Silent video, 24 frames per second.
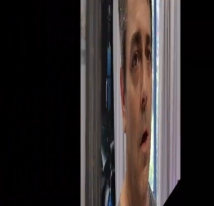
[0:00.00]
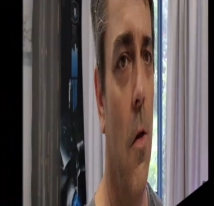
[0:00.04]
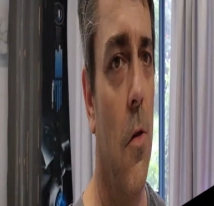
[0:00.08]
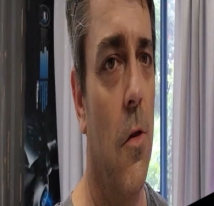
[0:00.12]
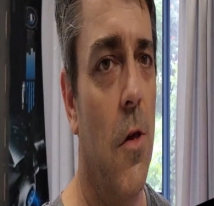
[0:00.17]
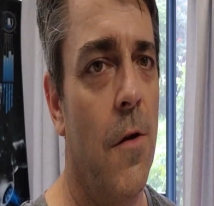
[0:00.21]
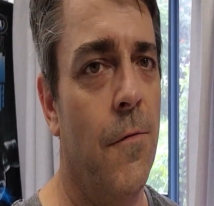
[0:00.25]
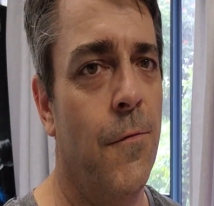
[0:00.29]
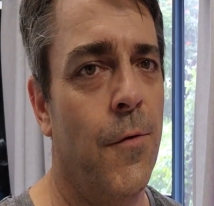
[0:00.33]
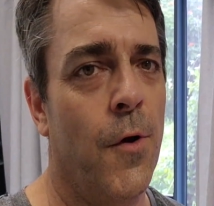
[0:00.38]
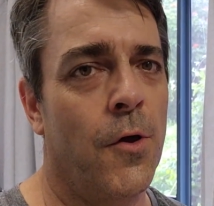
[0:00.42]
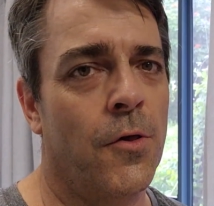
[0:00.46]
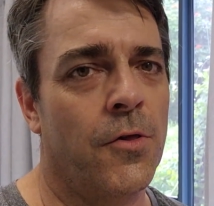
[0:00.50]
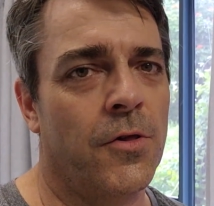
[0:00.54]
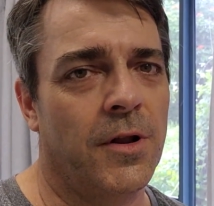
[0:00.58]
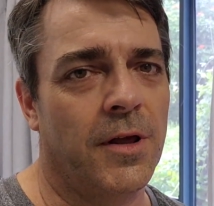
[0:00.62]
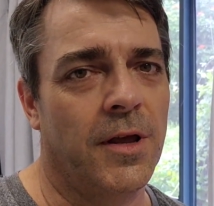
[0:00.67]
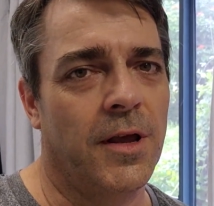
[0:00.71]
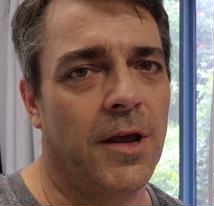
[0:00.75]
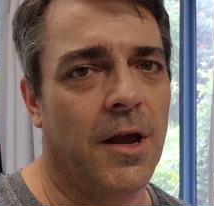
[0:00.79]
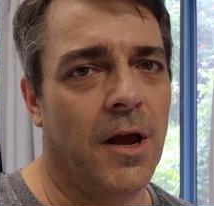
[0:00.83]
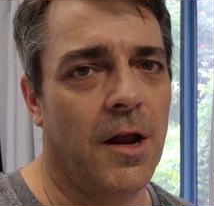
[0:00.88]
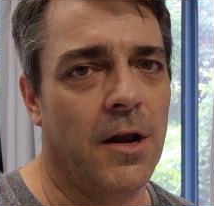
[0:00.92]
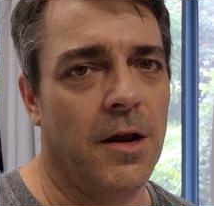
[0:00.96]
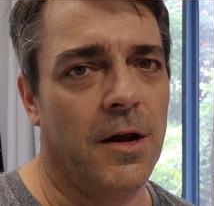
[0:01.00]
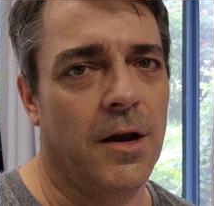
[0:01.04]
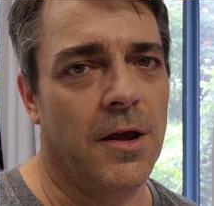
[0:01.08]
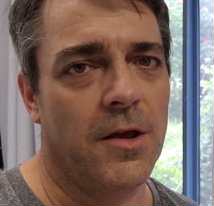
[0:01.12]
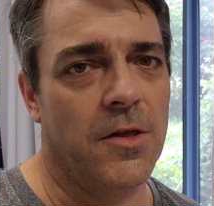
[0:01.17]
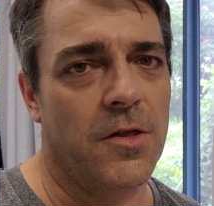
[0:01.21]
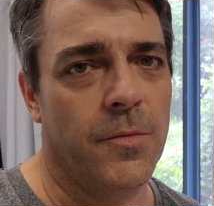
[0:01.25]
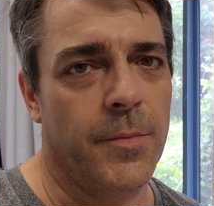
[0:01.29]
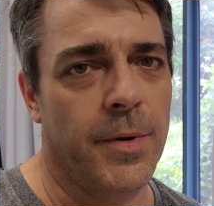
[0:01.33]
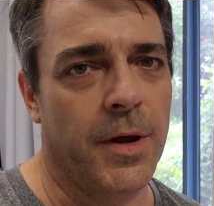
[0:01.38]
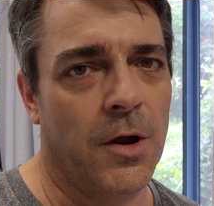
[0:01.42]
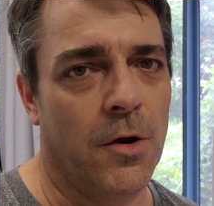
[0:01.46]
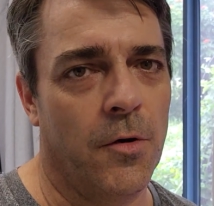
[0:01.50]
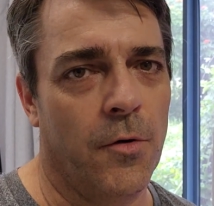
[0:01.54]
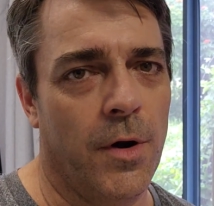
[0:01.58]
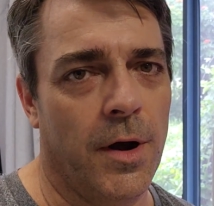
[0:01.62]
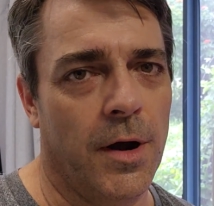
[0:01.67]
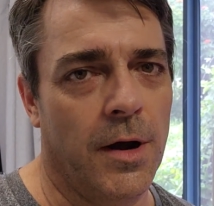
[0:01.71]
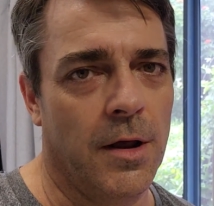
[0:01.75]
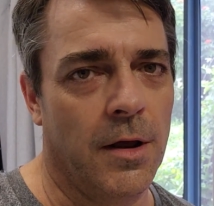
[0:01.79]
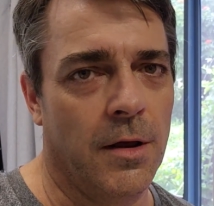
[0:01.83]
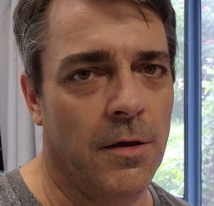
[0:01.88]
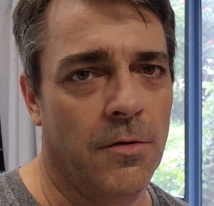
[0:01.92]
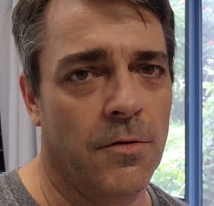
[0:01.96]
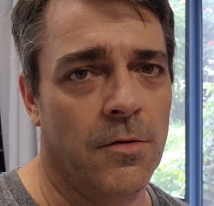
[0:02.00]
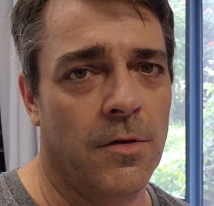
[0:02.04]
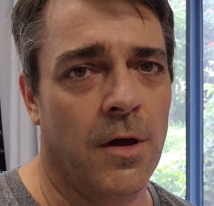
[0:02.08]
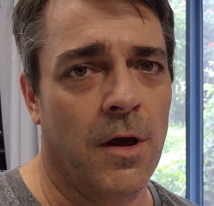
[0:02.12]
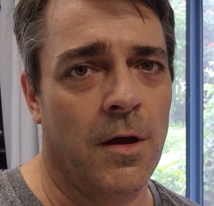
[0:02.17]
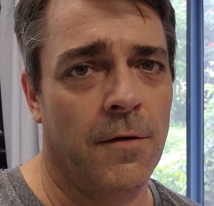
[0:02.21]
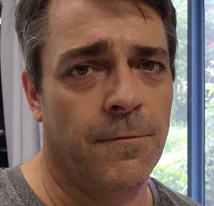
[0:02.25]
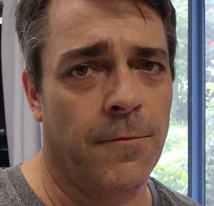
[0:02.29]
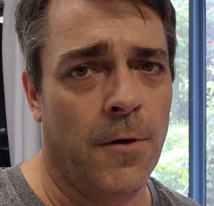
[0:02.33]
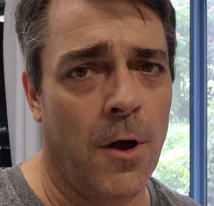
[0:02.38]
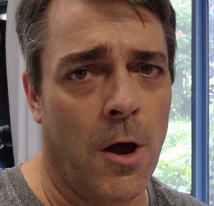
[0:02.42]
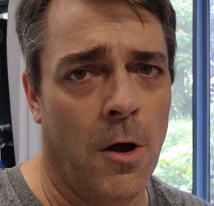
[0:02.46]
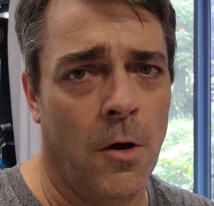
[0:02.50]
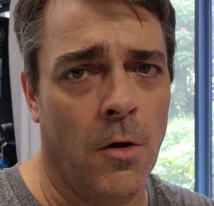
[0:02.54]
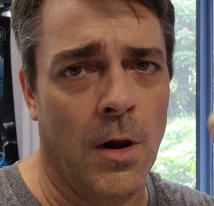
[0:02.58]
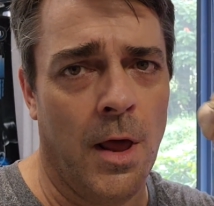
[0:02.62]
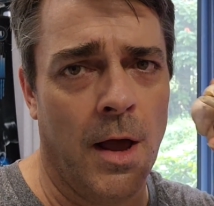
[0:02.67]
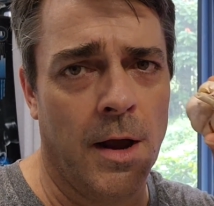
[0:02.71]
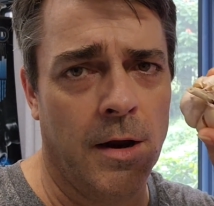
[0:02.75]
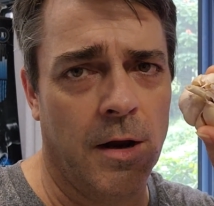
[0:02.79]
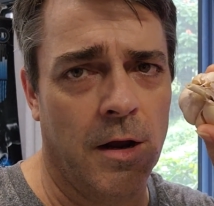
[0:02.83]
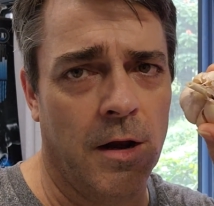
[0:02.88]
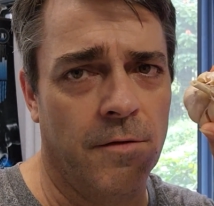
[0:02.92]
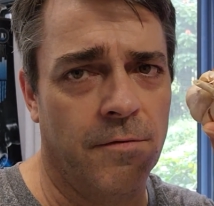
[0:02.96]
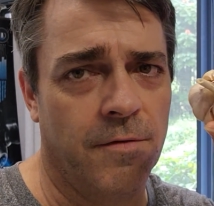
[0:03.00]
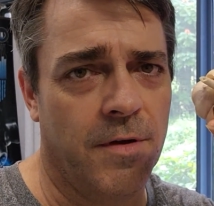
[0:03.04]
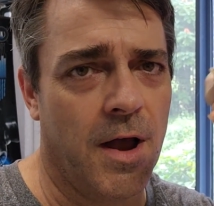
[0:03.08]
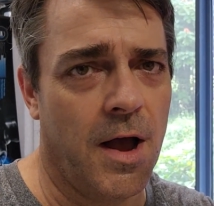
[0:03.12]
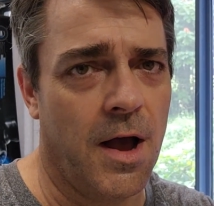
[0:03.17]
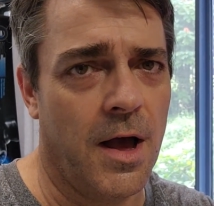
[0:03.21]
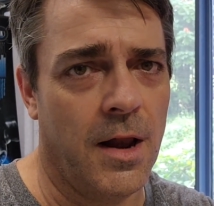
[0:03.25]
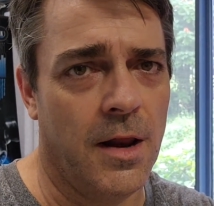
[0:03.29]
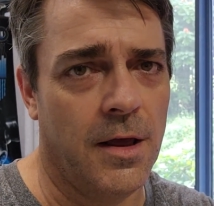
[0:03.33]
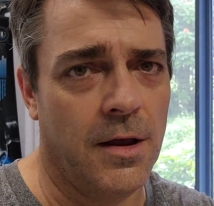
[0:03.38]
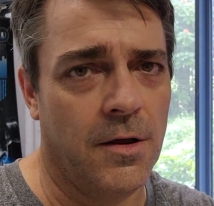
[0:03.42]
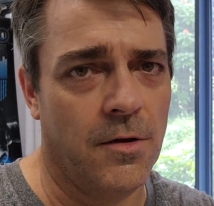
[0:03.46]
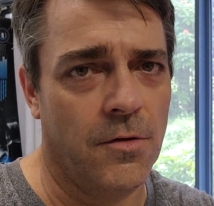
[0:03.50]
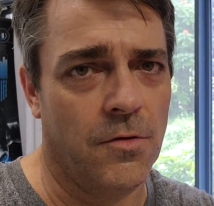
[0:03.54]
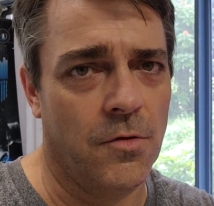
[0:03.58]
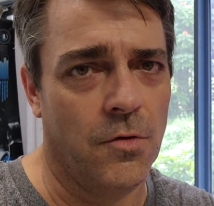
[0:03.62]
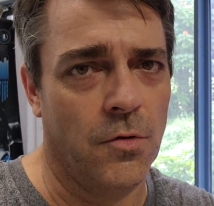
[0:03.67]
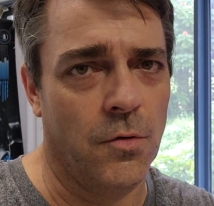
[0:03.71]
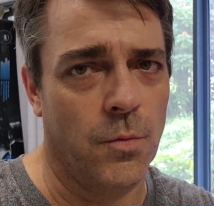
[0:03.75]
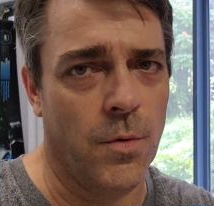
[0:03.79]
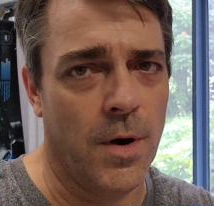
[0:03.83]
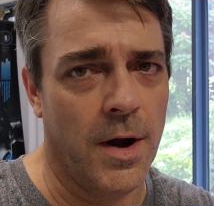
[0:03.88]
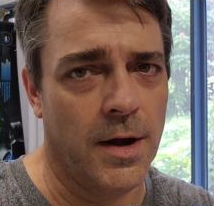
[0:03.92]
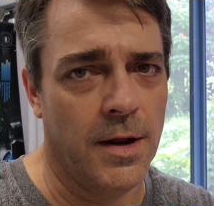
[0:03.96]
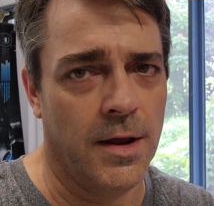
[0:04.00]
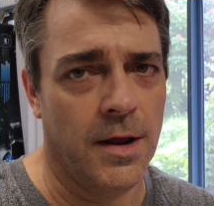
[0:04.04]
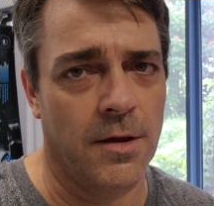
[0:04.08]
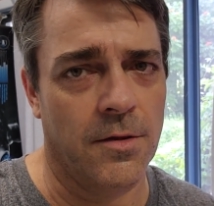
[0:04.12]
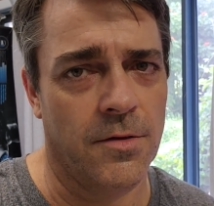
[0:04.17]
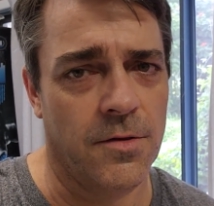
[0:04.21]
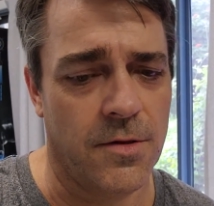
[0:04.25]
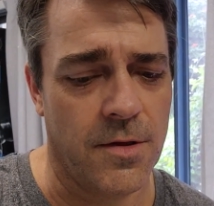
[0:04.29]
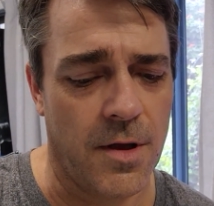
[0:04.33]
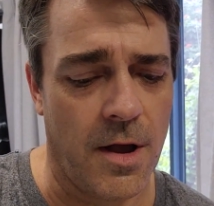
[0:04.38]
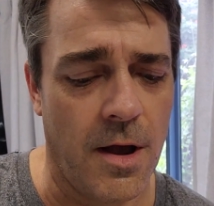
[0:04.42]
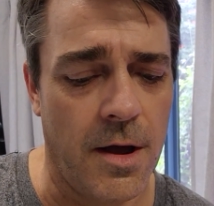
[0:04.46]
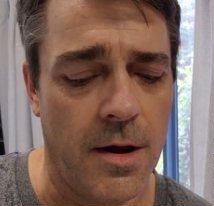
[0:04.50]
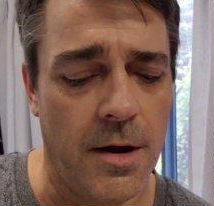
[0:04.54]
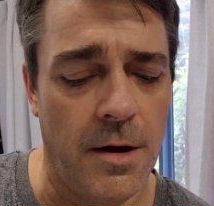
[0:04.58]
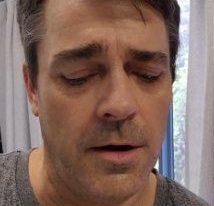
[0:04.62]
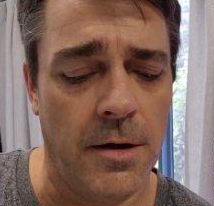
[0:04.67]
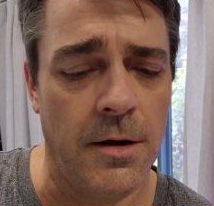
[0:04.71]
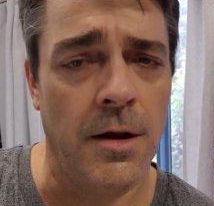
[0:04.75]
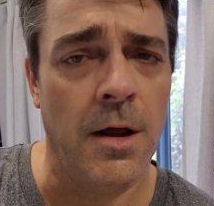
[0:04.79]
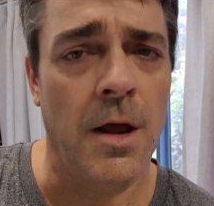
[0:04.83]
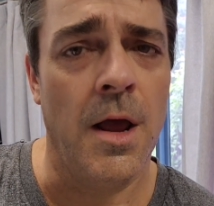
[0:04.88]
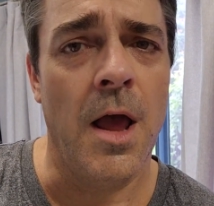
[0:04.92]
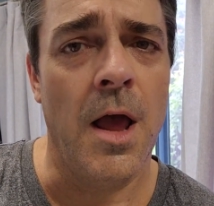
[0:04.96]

So firstly, you're going to need some ingredients. A whole onion of garlic is a good way to get started,